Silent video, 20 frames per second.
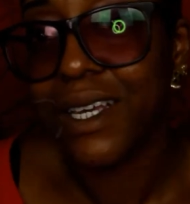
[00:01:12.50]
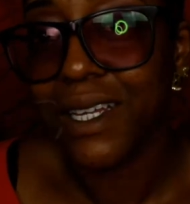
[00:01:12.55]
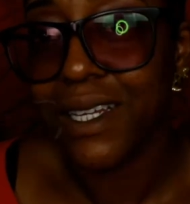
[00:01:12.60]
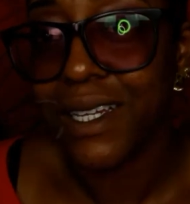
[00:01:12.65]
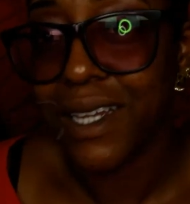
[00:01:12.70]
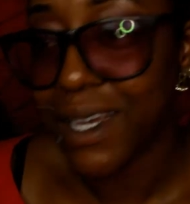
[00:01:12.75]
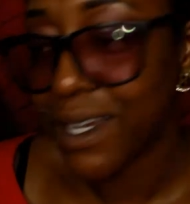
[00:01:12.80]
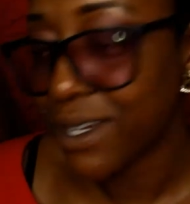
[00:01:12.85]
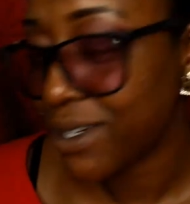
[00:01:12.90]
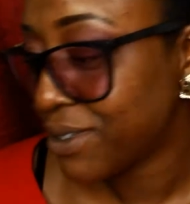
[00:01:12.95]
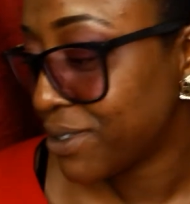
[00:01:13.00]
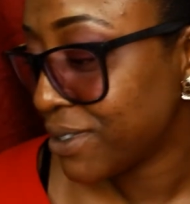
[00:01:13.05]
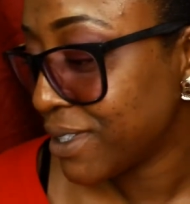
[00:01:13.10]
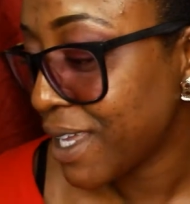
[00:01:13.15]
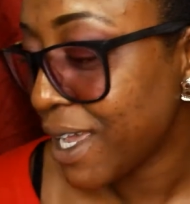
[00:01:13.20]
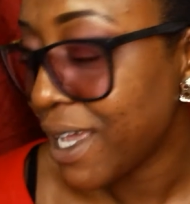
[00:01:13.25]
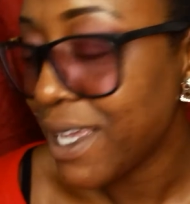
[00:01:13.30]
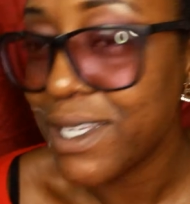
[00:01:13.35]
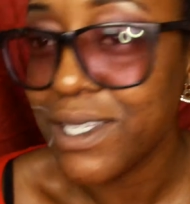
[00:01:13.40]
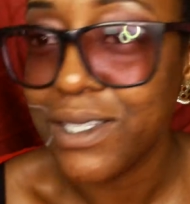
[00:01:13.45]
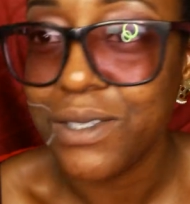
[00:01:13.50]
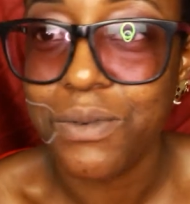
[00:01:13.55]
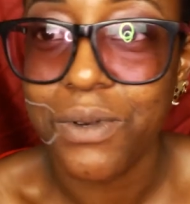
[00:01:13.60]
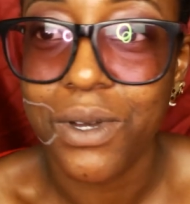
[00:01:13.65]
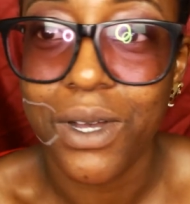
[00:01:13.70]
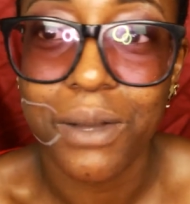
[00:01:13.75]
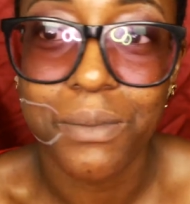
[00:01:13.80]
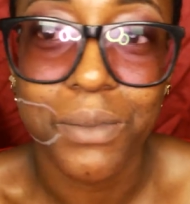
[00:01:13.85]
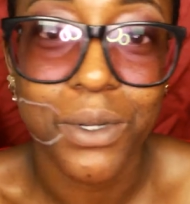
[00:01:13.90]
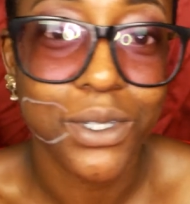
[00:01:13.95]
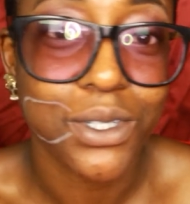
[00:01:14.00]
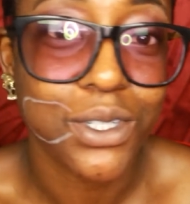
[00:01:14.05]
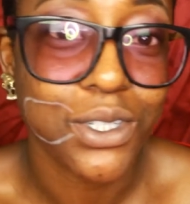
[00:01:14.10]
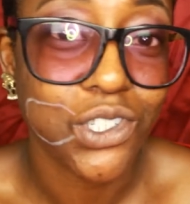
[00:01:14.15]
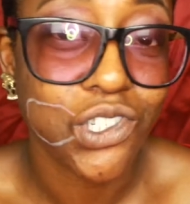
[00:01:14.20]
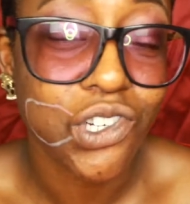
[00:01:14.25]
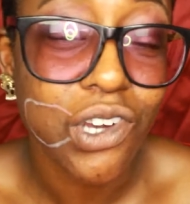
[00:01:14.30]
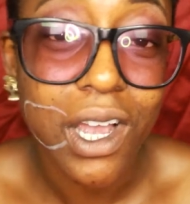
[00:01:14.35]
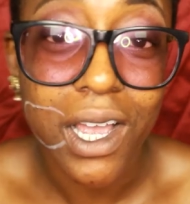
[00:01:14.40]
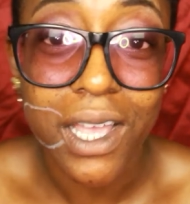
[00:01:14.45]
now that is what I'm gonna
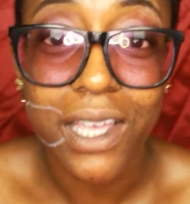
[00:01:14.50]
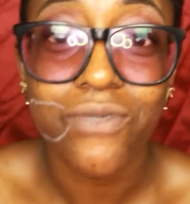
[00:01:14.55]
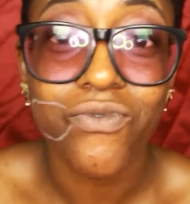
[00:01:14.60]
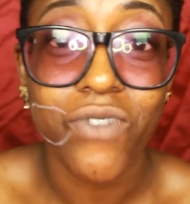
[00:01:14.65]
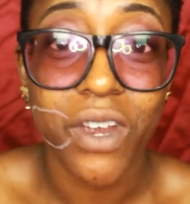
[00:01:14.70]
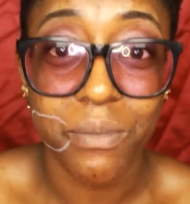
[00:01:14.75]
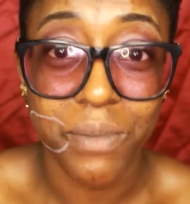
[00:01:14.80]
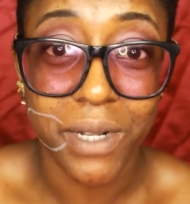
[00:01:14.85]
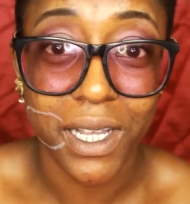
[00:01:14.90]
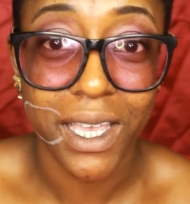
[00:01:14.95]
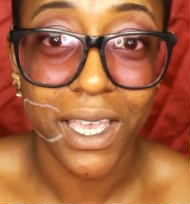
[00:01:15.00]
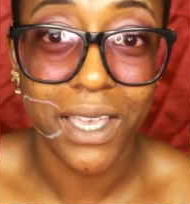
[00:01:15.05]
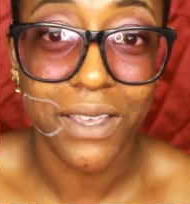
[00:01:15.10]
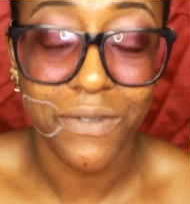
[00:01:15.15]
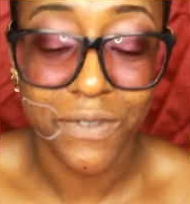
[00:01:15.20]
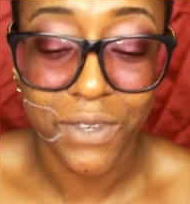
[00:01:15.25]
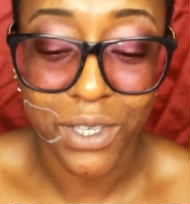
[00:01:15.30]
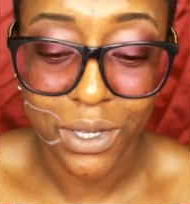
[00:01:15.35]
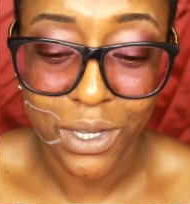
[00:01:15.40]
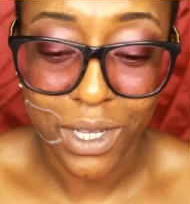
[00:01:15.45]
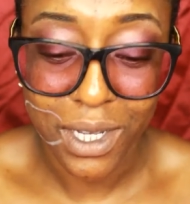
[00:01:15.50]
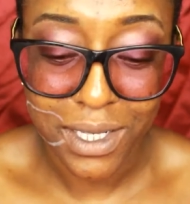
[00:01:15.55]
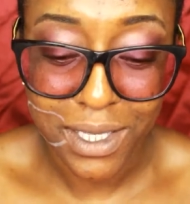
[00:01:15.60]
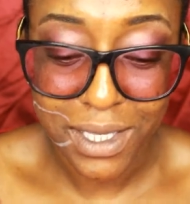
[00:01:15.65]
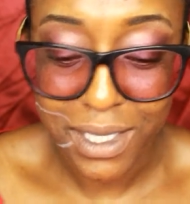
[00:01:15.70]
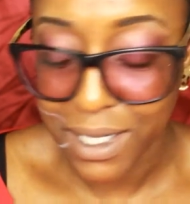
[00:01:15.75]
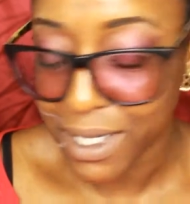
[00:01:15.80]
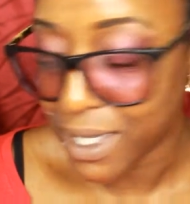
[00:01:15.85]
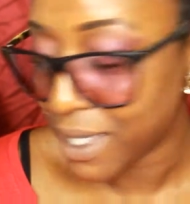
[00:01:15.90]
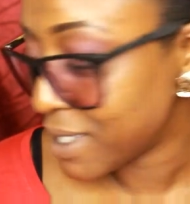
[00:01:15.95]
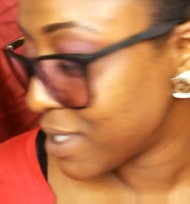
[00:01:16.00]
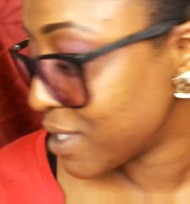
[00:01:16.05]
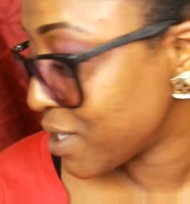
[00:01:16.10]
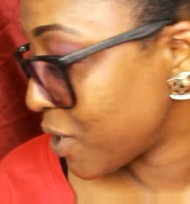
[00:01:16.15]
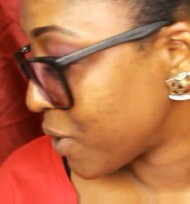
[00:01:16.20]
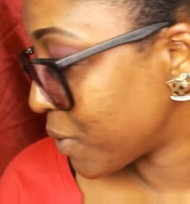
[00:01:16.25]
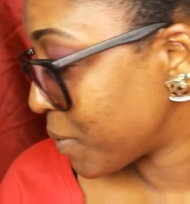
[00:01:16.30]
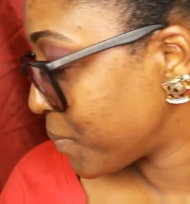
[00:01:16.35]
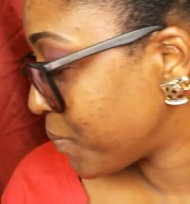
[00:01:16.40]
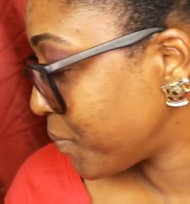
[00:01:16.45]
try and replicate for you guys today
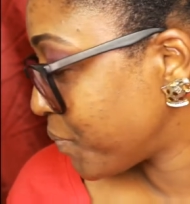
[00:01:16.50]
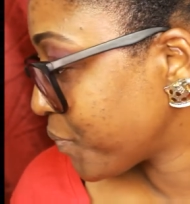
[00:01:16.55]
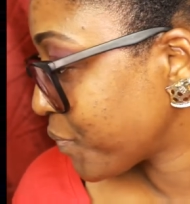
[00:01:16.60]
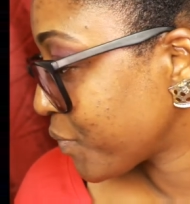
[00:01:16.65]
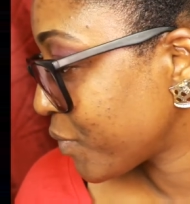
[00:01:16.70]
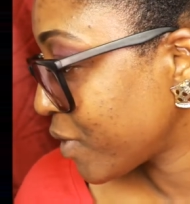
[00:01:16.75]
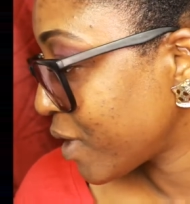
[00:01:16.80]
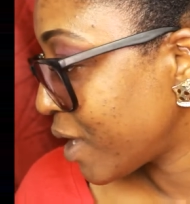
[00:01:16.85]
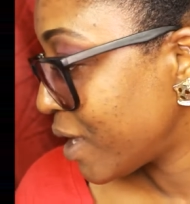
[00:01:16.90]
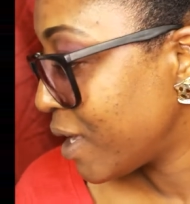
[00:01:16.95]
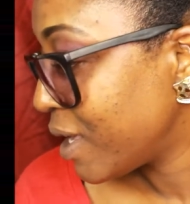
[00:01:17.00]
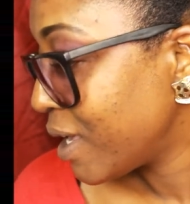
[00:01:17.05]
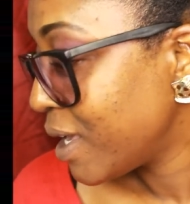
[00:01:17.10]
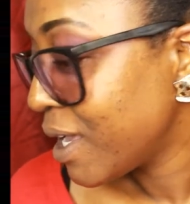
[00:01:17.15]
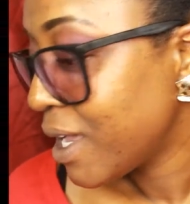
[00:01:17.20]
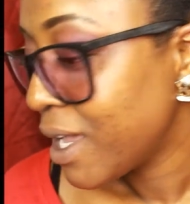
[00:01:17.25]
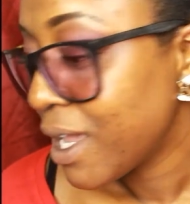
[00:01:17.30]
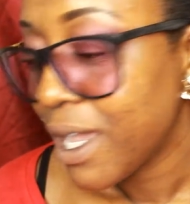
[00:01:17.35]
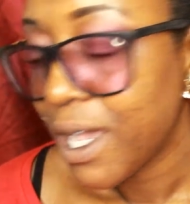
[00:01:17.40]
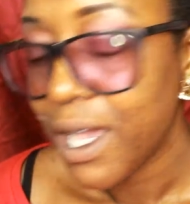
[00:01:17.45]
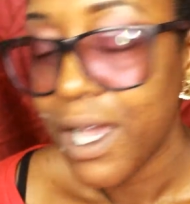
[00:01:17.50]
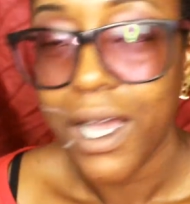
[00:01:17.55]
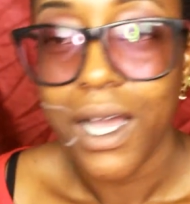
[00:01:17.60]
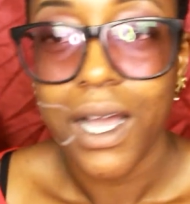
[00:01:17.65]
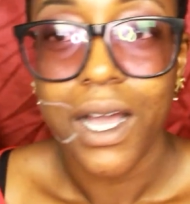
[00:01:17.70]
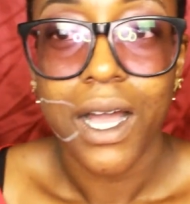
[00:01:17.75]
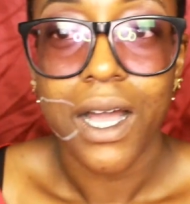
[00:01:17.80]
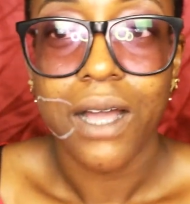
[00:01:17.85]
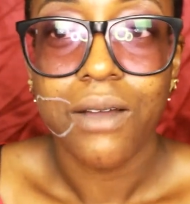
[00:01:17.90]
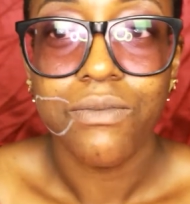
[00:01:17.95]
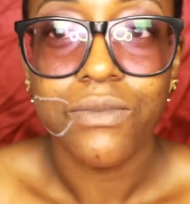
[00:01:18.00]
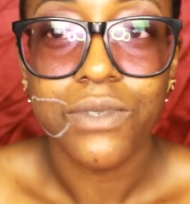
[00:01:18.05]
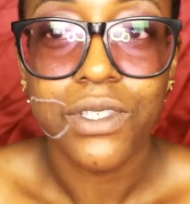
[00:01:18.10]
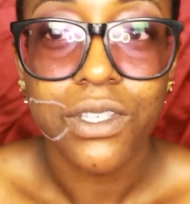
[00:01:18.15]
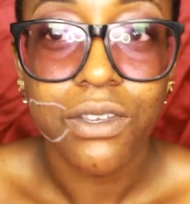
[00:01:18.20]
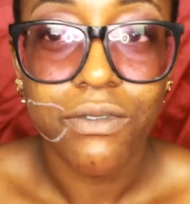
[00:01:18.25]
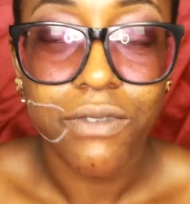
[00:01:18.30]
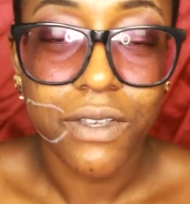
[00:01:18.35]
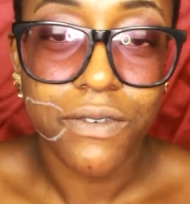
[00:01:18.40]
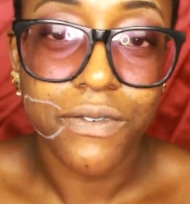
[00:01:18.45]
so I'm
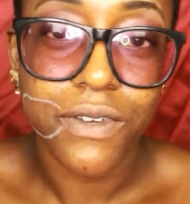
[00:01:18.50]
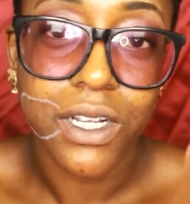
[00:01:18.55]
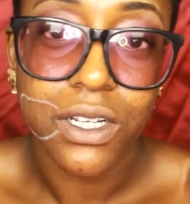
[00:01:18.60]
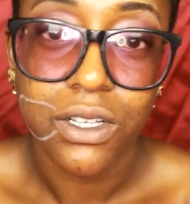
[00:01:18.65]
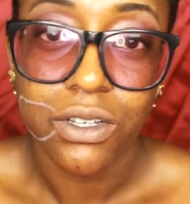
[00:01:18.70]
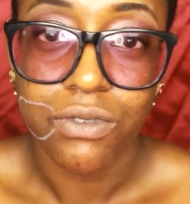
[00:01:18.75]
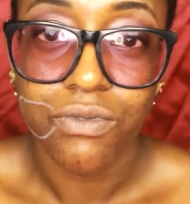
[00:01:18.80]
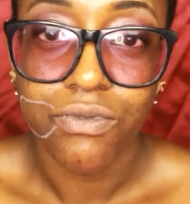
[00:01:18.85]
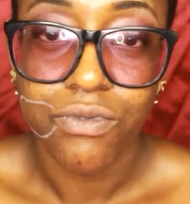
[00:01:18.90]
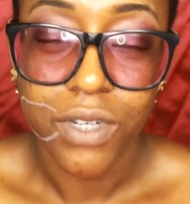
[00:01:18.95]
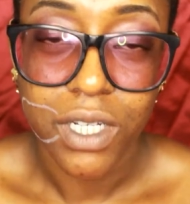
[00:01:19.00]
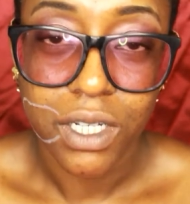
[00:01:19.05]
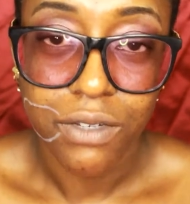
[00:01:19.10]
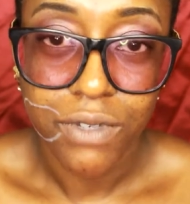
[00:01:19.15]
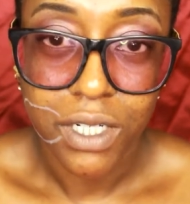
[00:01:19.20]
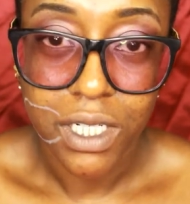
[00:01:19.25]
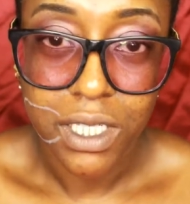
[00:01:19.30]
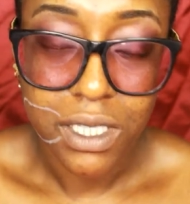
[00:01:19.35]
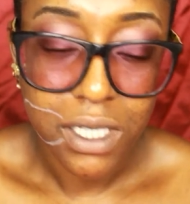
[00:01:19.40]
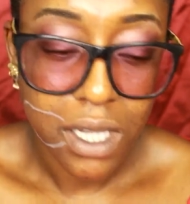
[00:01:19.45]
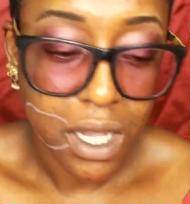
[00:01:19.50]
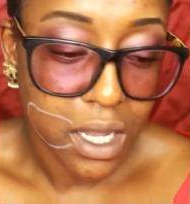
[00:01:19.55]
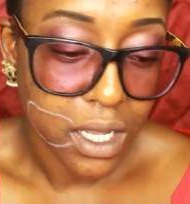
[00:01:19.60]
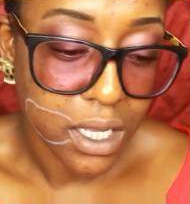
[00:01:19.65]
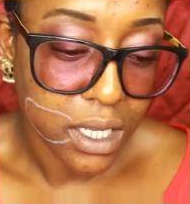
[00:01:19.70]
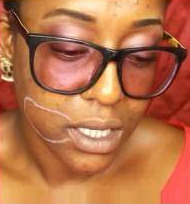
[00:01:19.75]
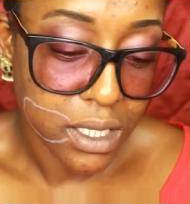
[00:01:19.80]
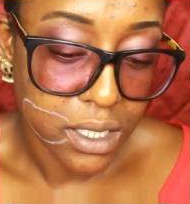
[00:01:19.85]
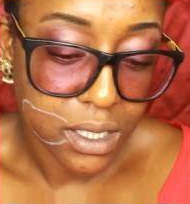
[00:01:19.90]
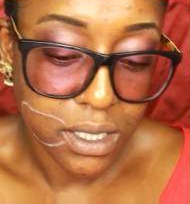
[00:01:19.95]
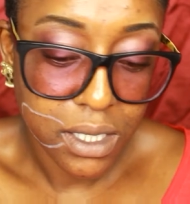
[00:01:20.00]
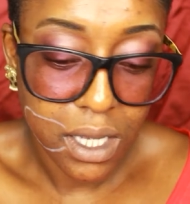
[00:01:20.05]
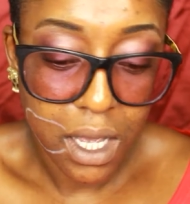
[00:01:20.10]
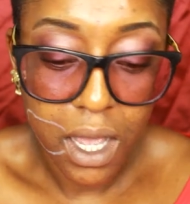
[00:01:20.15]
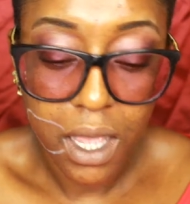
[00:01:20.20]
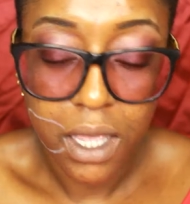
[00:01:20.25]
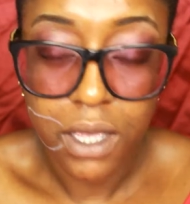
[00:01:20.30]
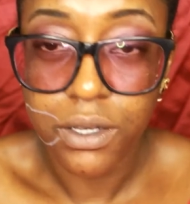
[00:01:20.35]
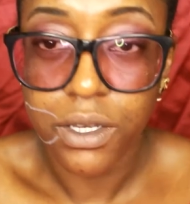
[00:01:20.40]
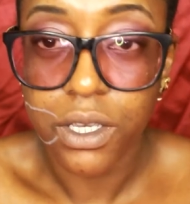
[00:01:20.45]
sorry if I look really really tired
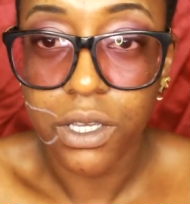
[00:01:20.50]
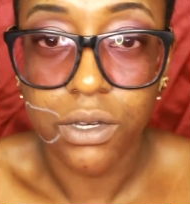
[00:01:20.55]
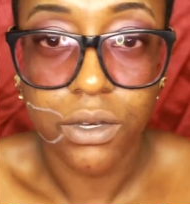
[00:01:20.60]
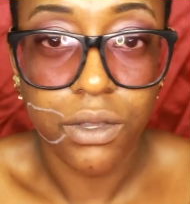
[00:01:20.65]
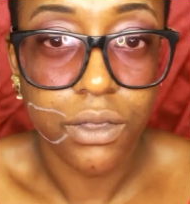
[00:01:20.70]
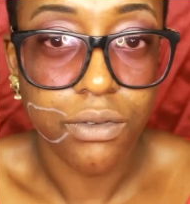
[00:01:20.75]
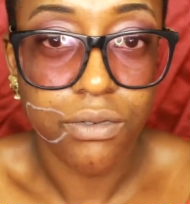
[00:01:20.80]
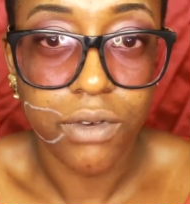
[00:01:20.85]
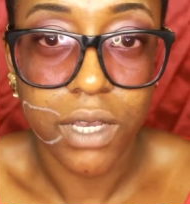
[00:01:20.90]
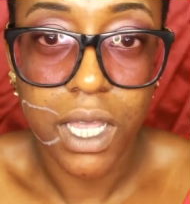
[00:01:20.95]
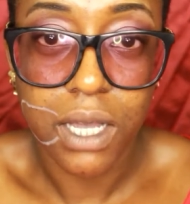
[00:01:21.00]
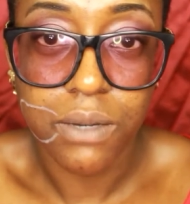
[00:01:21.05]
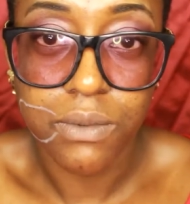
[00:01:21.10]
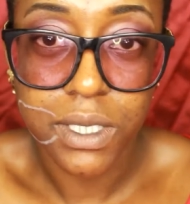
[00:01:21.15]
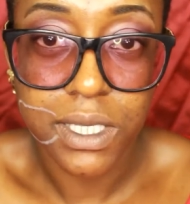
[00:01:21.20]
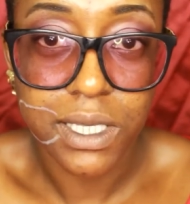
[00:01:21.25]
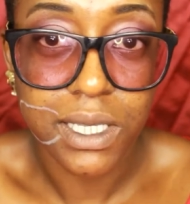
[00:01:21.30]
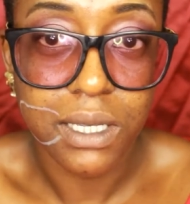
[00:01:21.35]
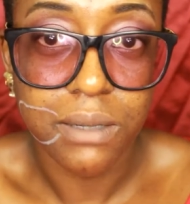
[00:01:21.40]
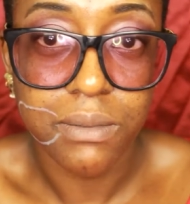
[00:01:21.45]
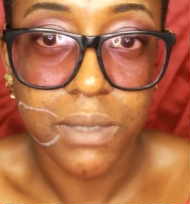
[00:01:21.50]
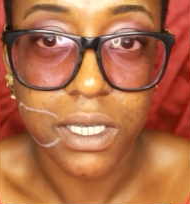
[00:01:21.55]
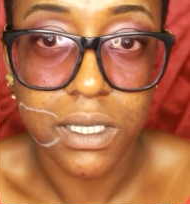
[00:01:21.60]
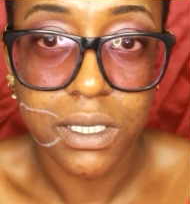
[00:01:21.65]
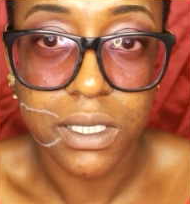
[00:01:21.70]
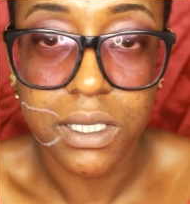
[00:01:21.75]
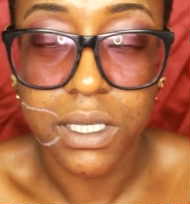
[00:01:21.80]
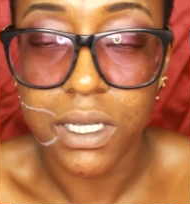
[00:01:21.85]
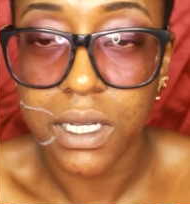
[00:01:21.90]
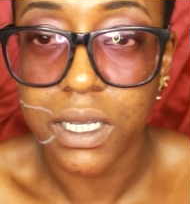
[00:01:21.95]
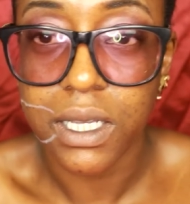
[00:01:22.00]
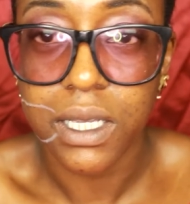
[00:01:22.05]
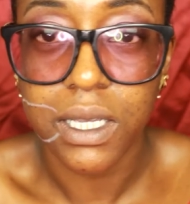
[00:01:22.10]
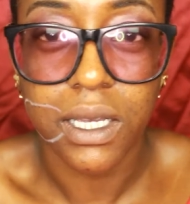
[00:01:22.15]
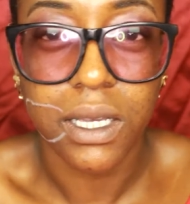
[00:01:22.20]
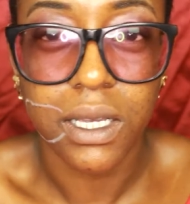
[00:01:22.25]
I only got three hours sleep last night